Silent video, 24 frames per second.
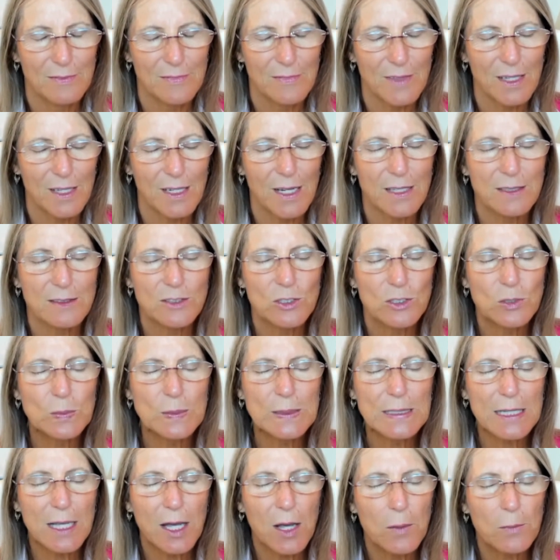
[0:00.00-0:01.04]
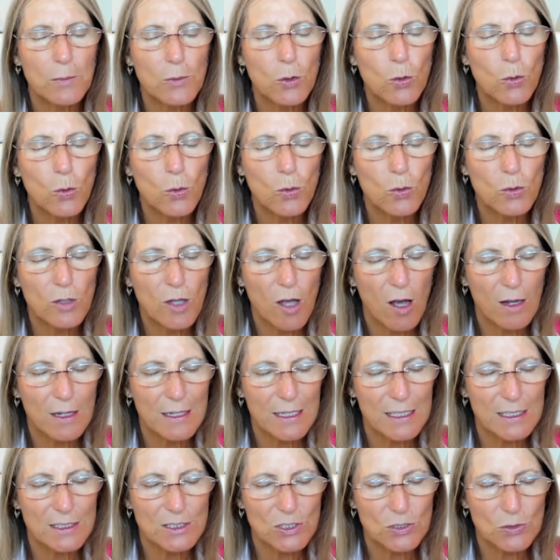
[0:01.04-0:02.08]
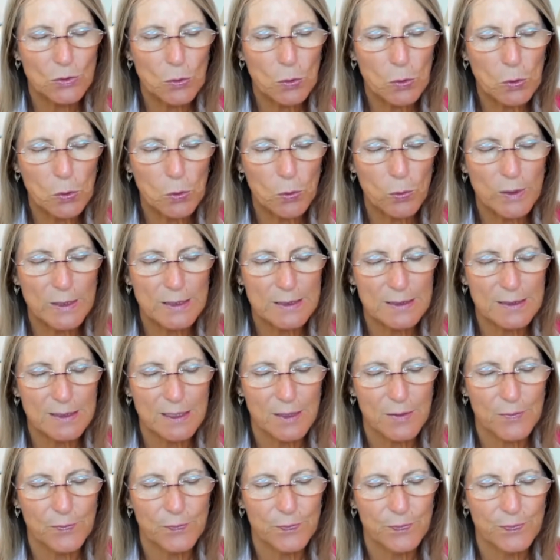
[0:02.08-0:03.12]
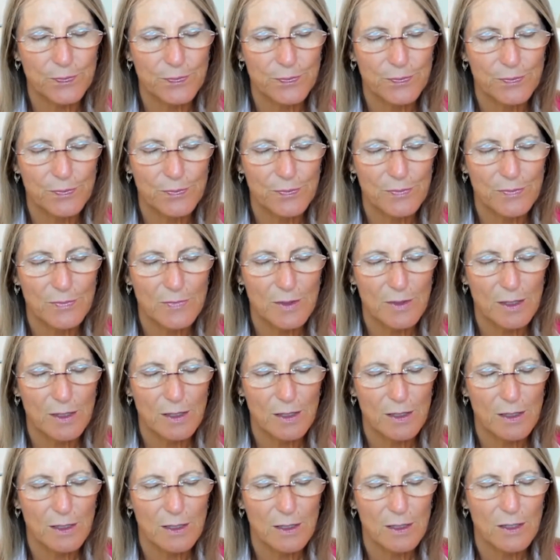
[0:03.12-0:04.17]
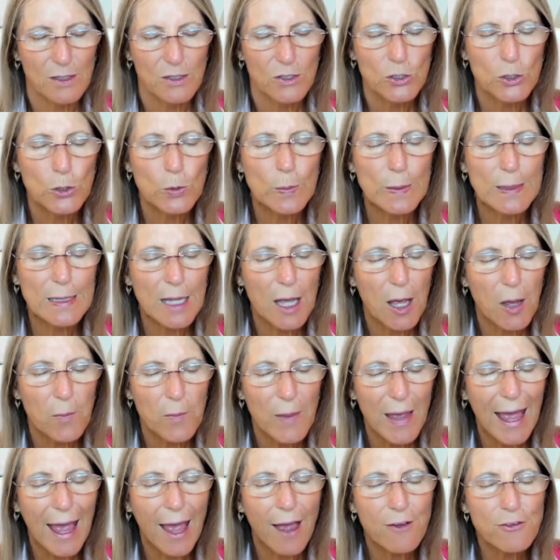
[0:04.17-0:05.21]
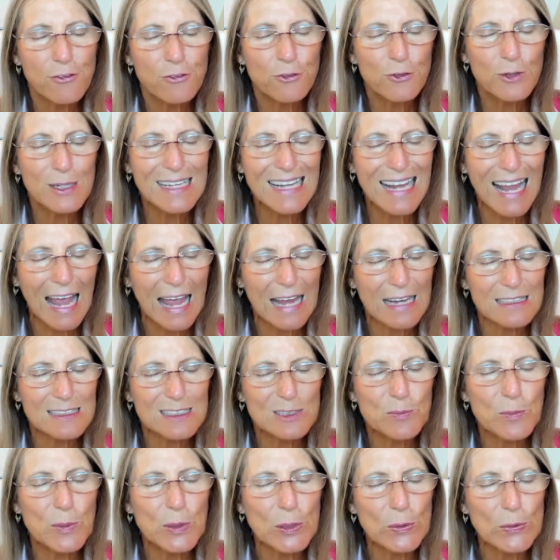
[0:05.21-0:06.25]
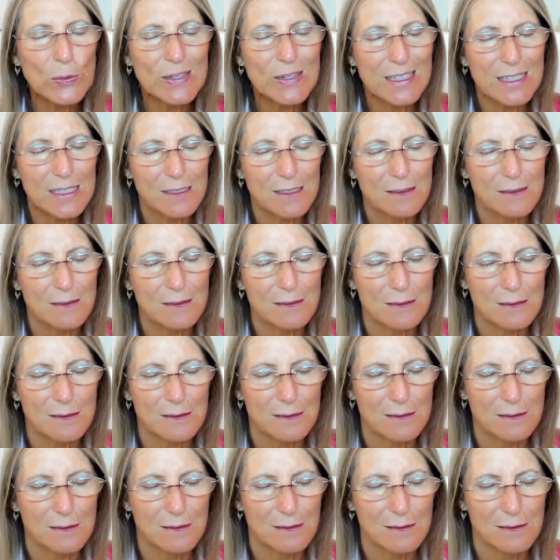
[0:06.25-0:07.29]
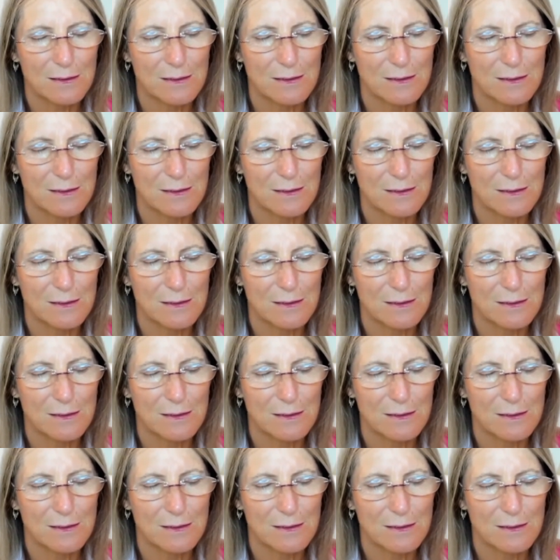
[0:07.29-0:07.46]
And as you become all knowledge and all wisdom, you become every experience,